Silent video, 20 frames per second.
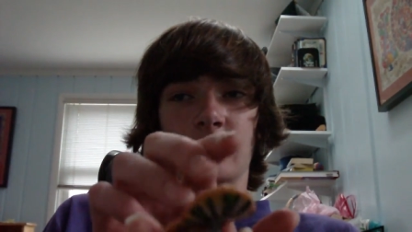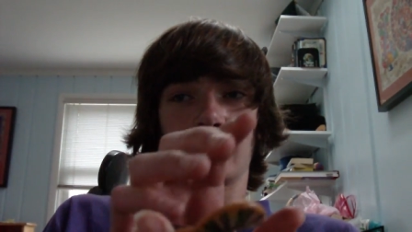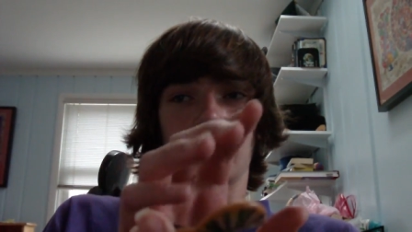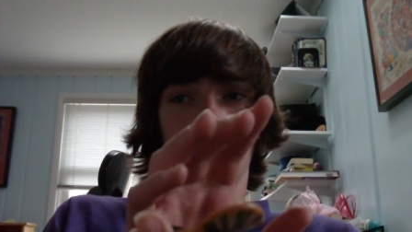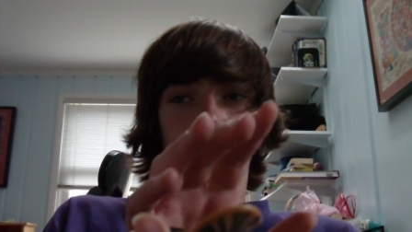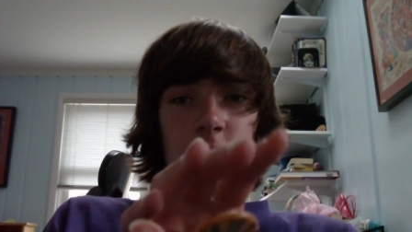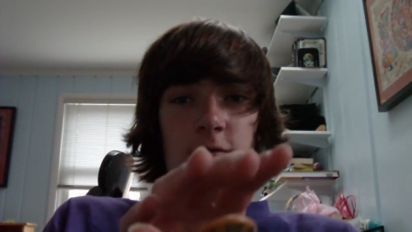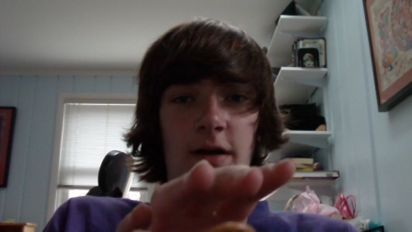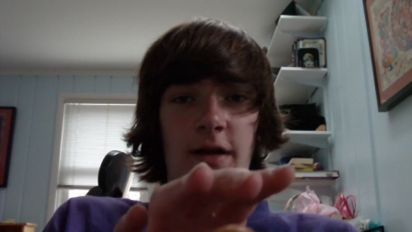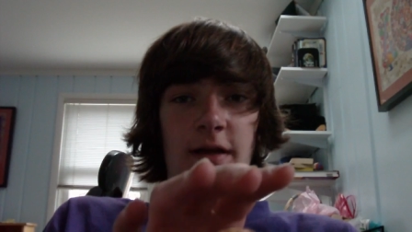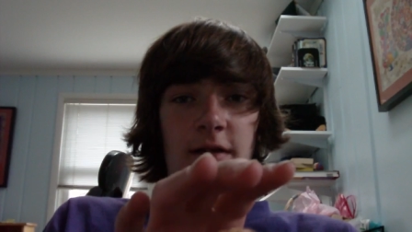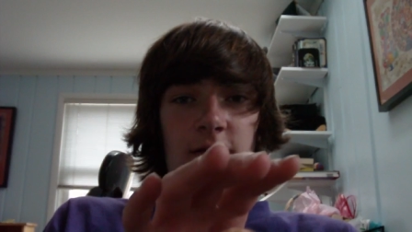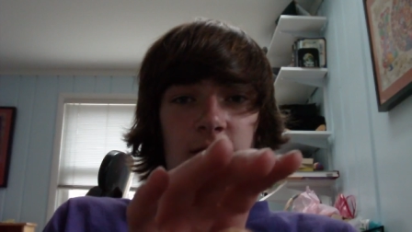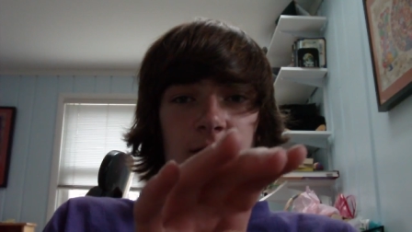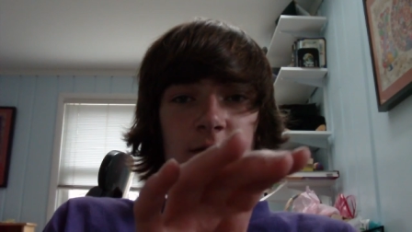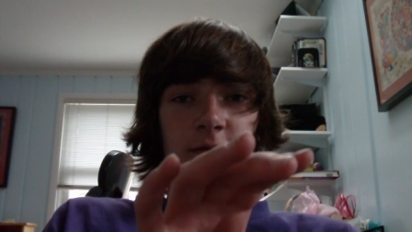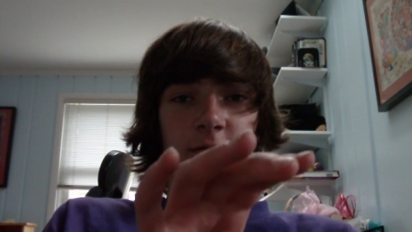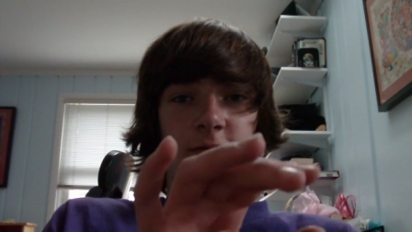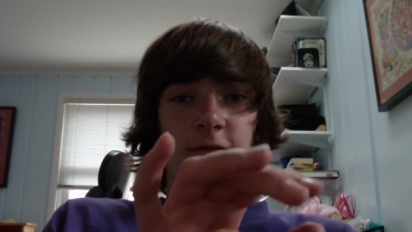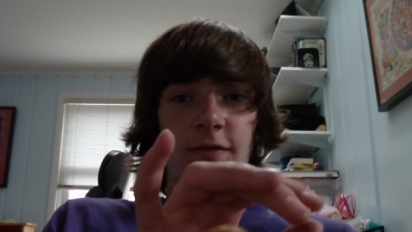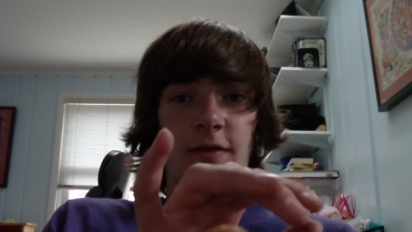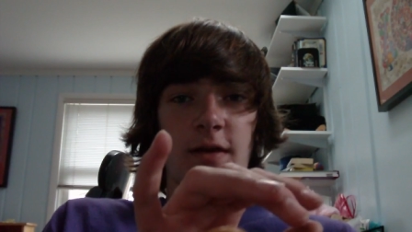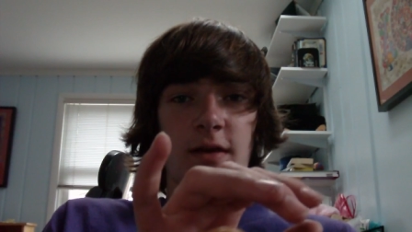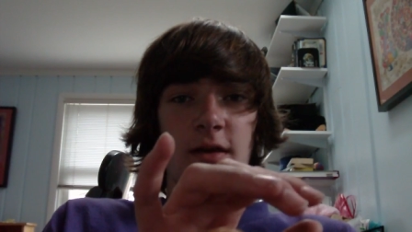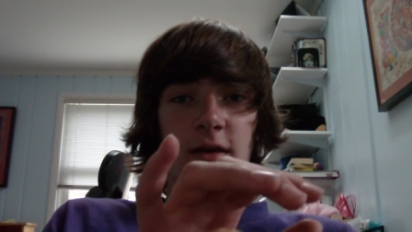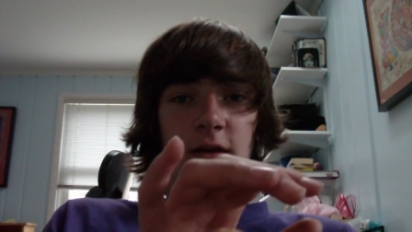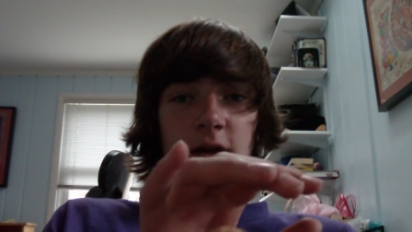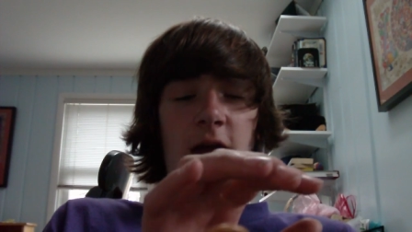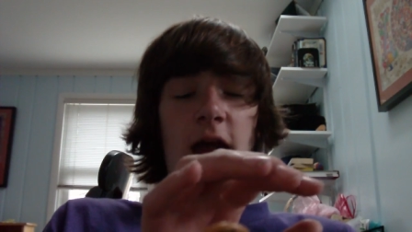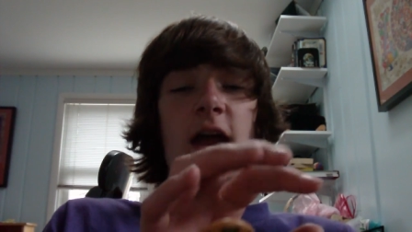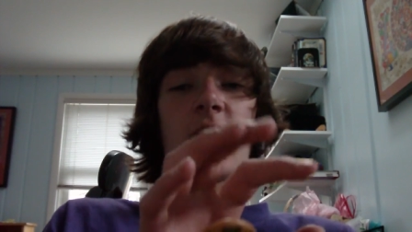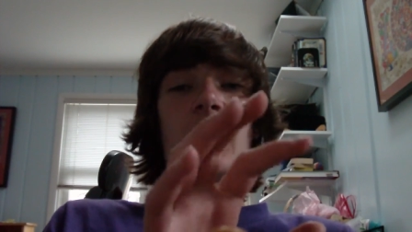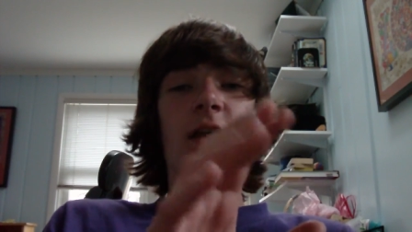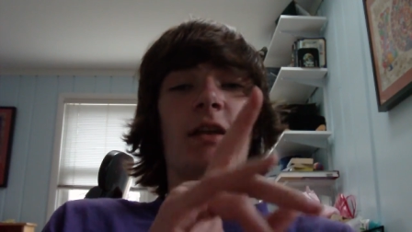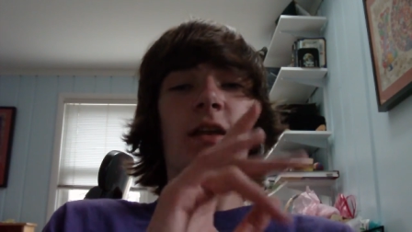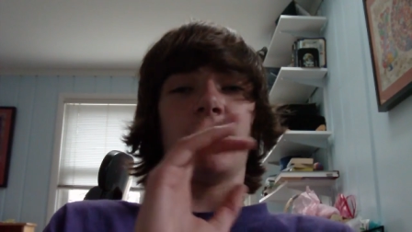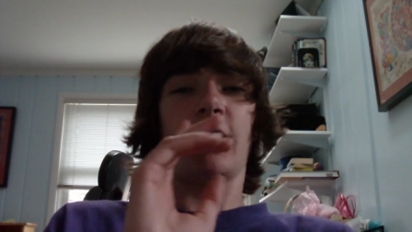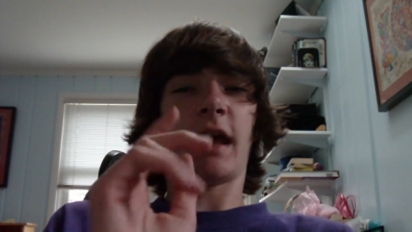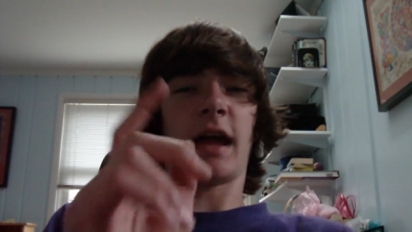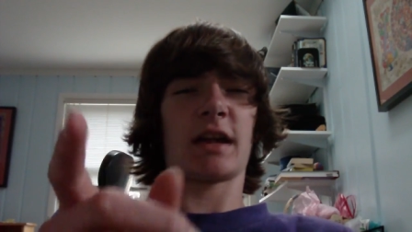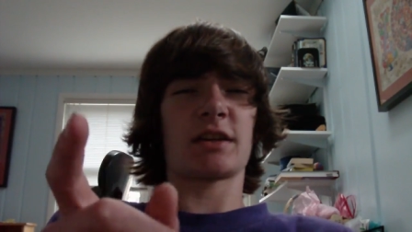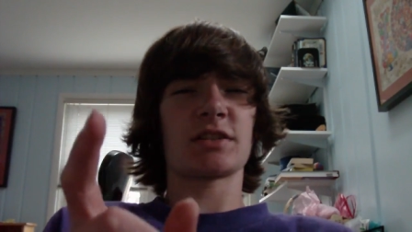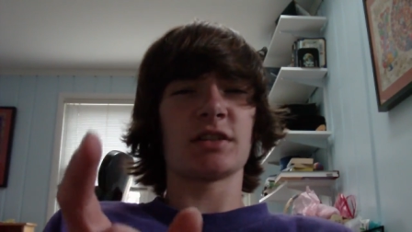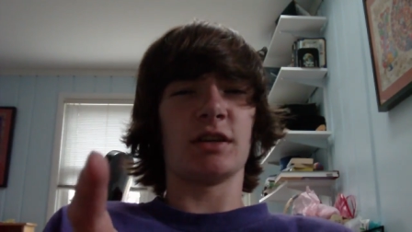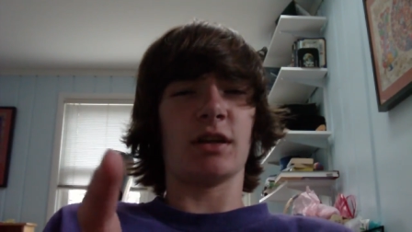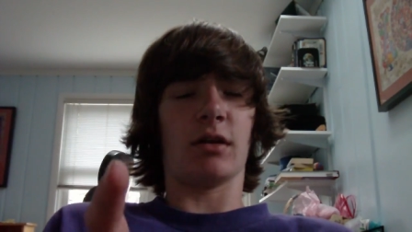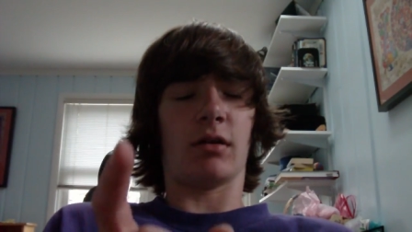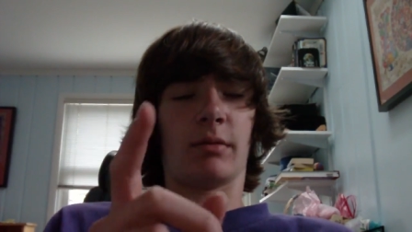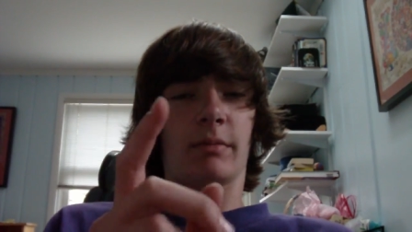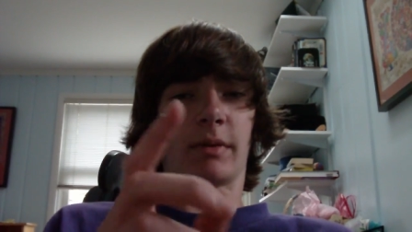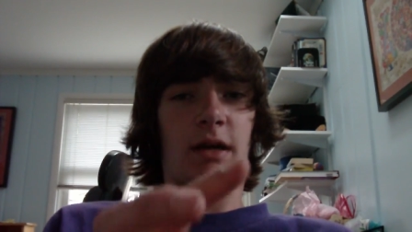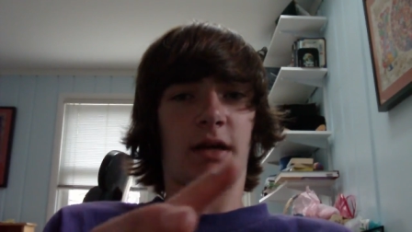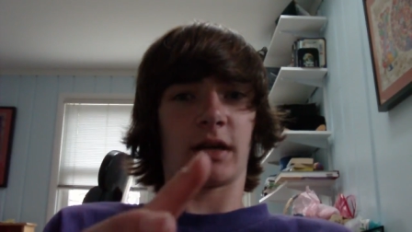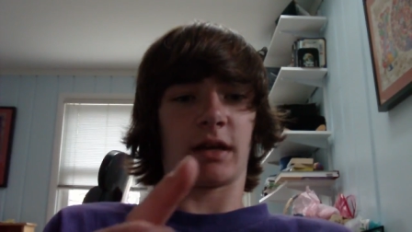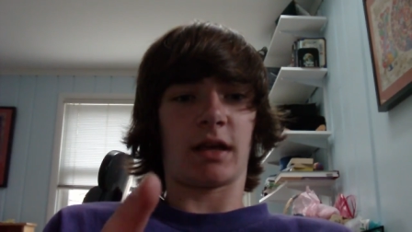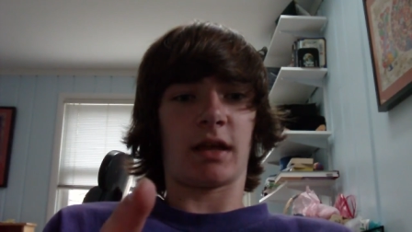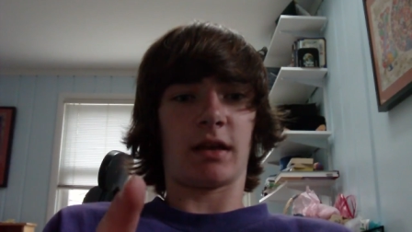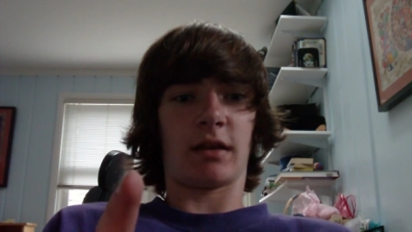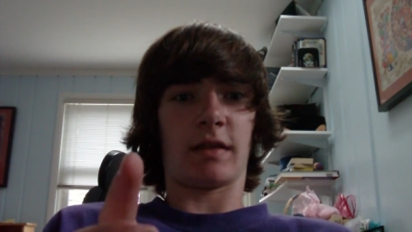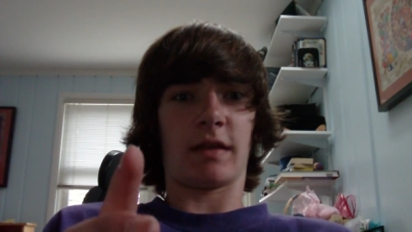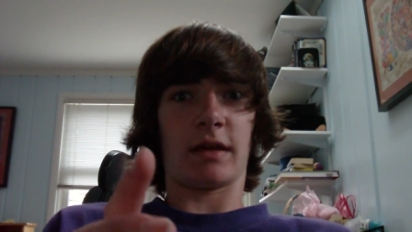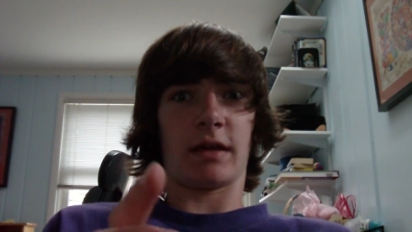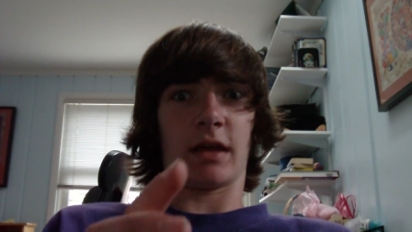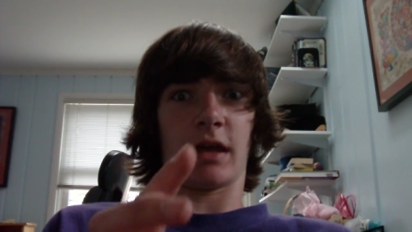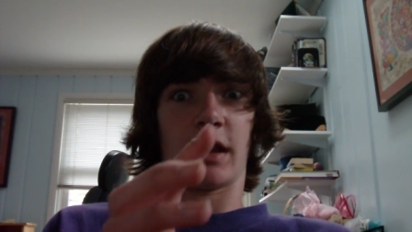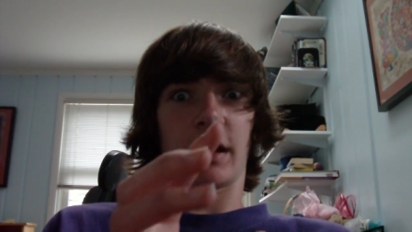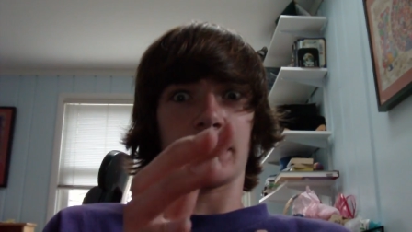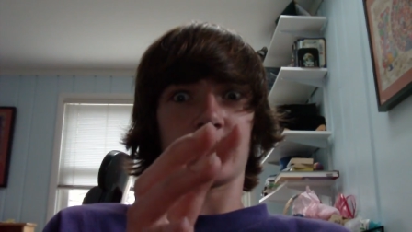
regular, fakie, no, actually no, I'm not going to get into that yet.